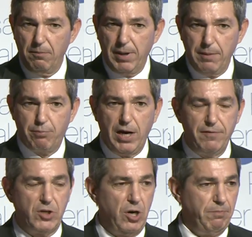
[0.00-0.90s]
by
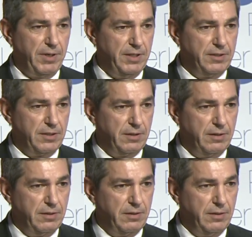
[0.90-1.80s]
private companies
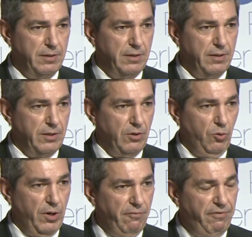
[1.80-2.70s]

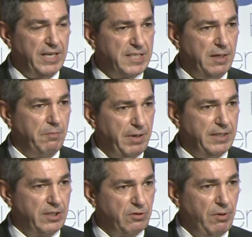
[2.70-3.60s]
who are investing in
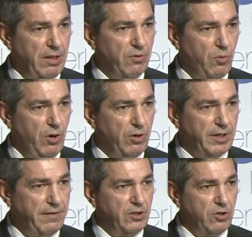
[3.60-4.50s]
places around the
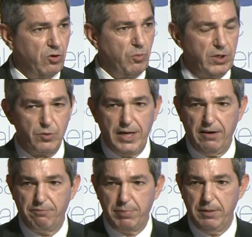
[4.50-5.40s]
world, don't want to
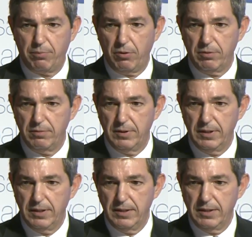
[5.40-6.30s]
have people
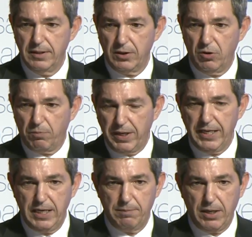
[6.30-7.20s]

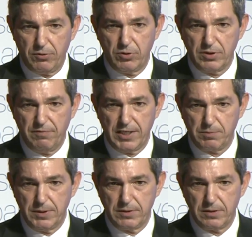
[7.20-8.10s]
complaining about those
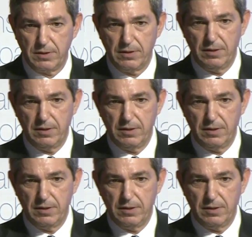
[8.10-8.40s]
investments.